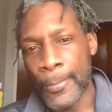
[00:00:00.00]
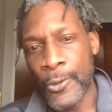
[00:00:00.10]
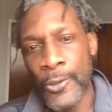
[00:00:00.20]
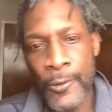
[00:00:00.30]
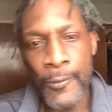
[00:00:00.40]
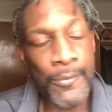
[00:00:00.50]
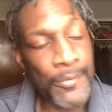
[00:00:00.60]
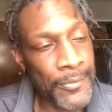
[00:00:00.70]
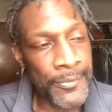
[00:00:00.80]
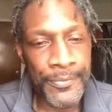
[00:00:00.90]
You know?
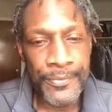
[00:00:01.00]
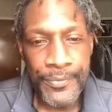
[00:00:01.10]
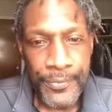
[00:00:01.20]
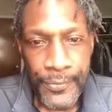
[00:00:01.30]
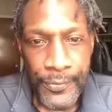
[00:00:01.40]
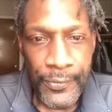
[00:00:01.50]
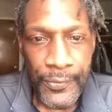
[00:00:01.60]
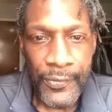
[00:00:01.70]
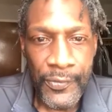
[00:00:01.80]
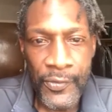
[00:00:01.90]

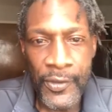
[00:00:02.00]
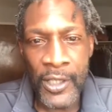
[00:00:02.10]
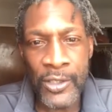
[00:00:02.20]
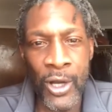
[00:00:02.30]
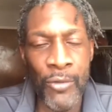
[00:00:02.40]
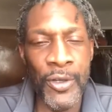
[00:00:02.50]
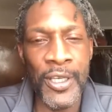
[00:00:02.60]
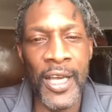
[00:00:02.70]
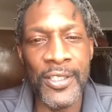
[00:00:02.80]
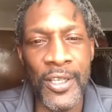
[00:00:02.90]
That's all I really
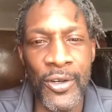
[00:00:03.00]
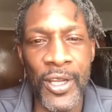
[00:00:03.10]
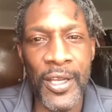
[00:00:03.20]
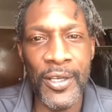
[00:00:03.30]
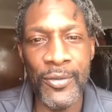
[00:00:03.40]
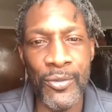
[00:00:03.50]
got to say on that.